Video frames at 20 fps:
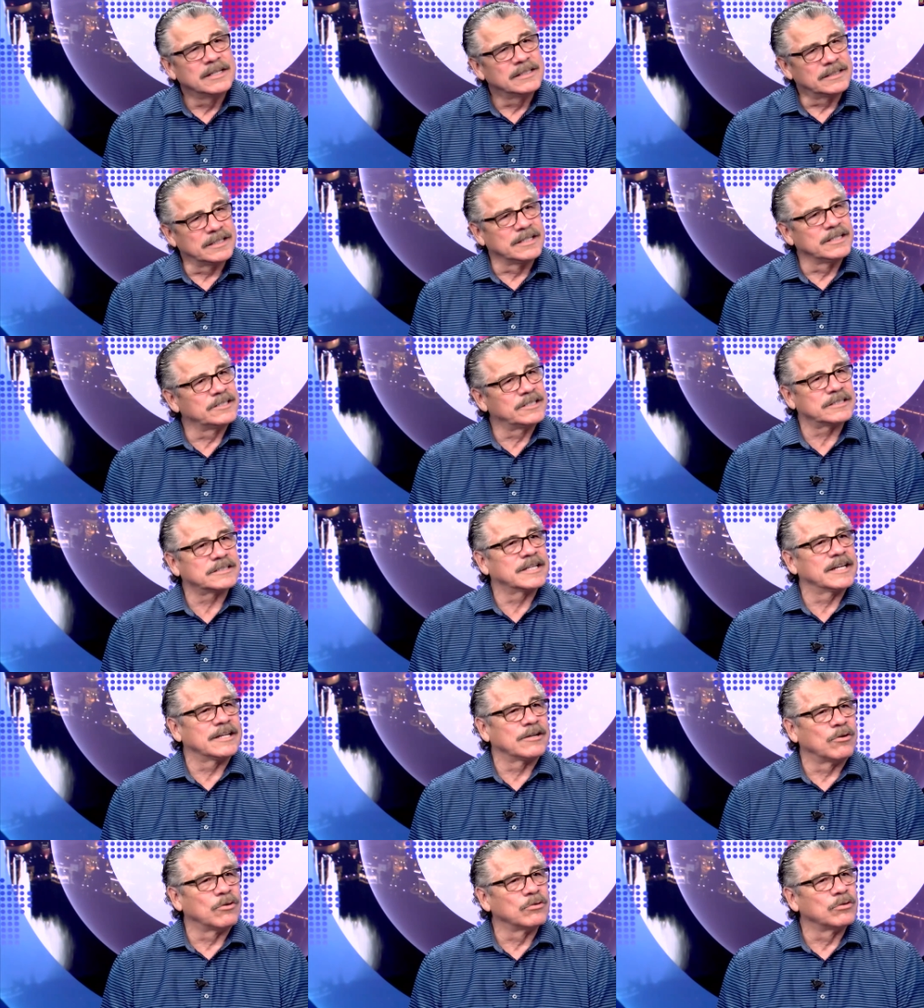did he just
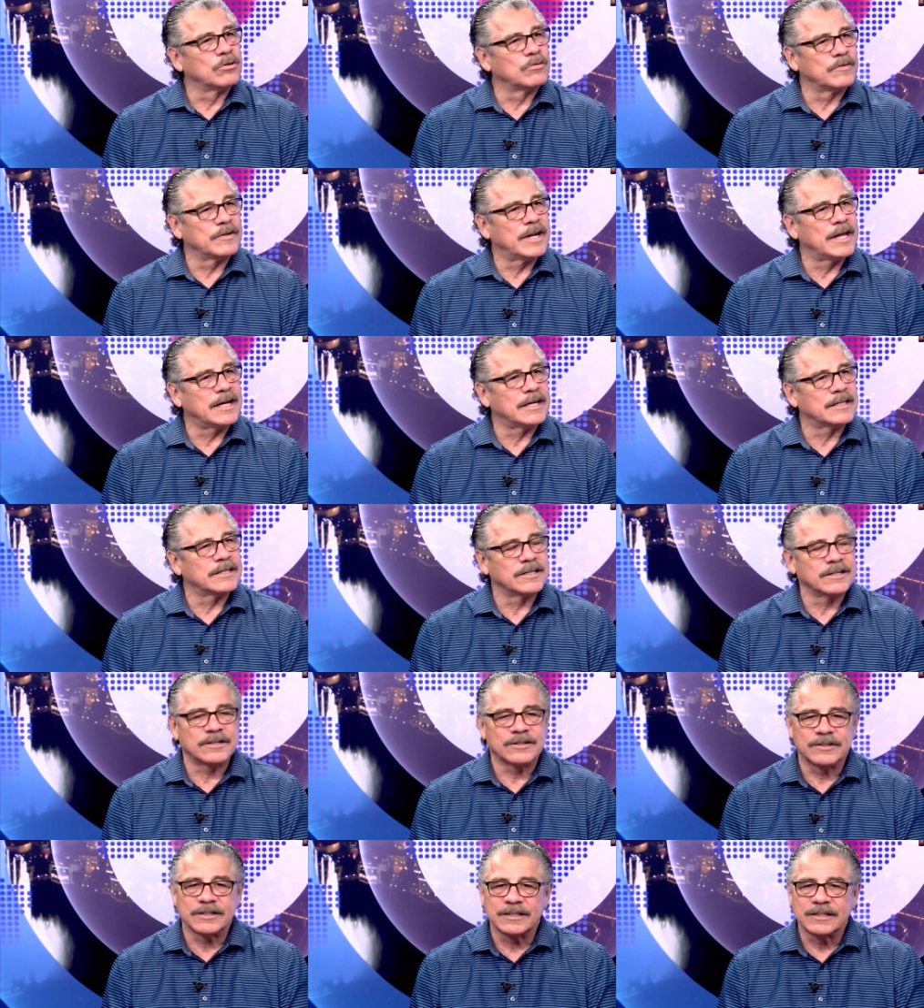get old overnight?
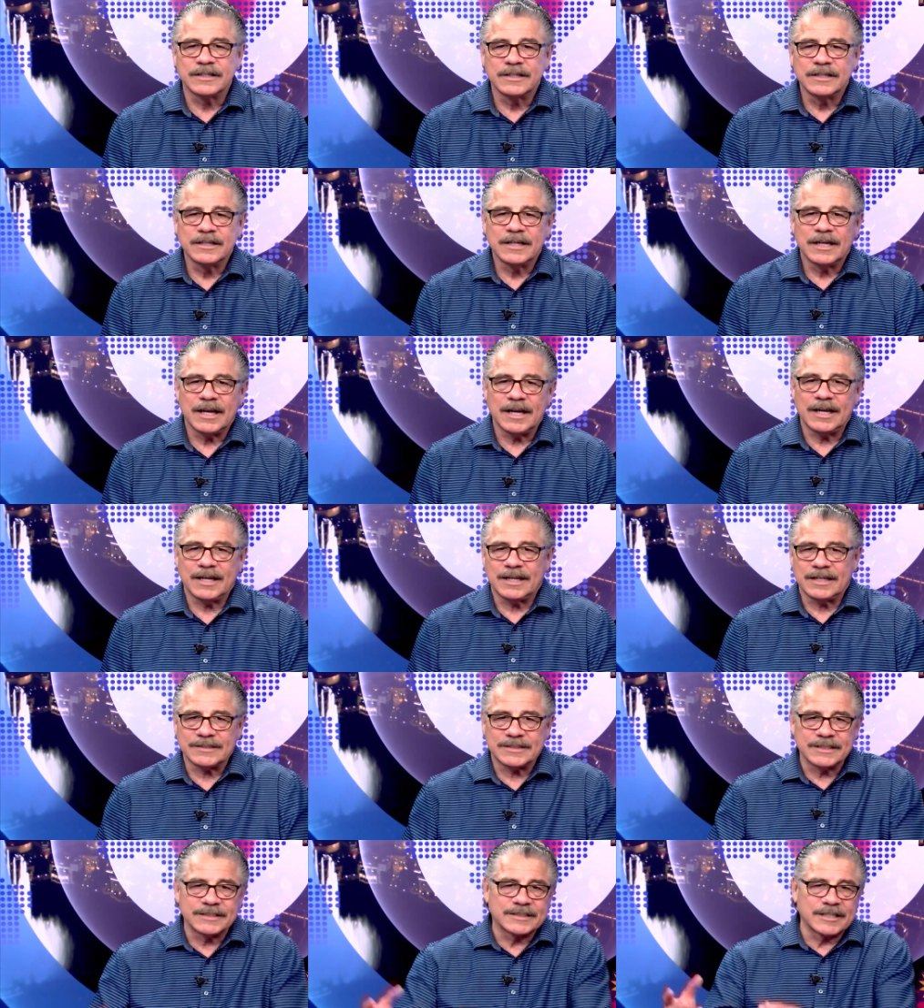And
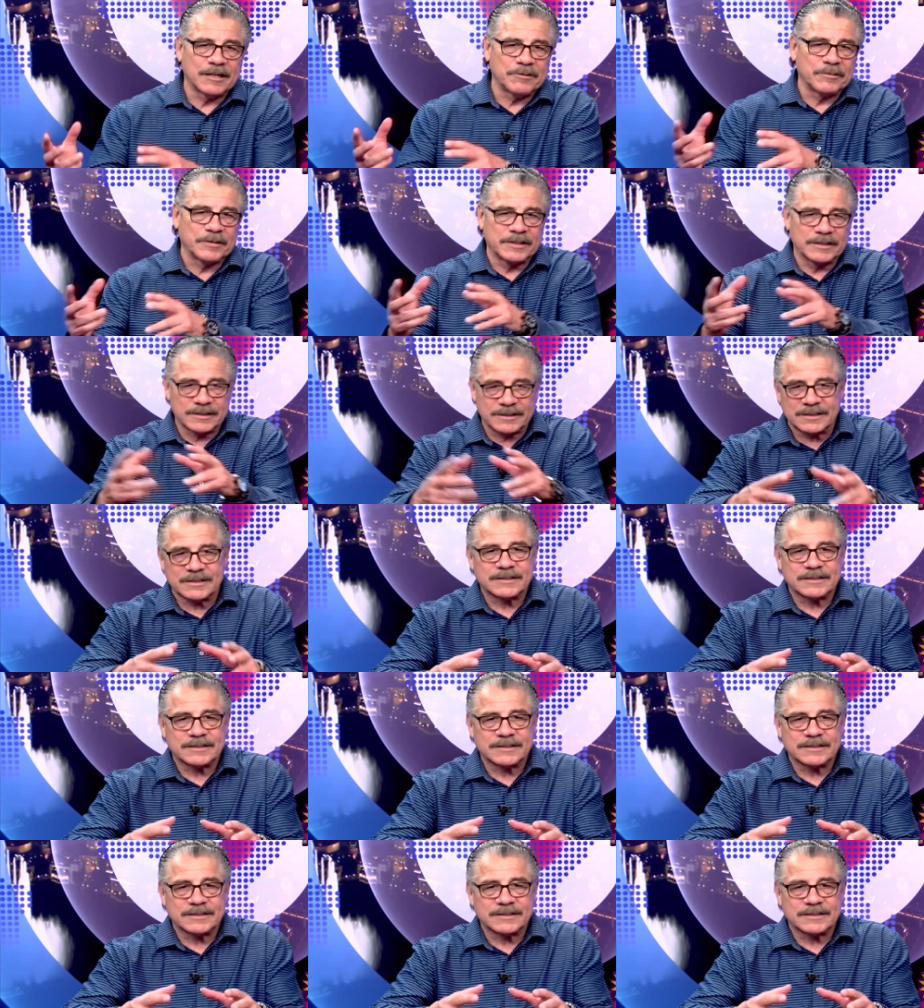as he's coming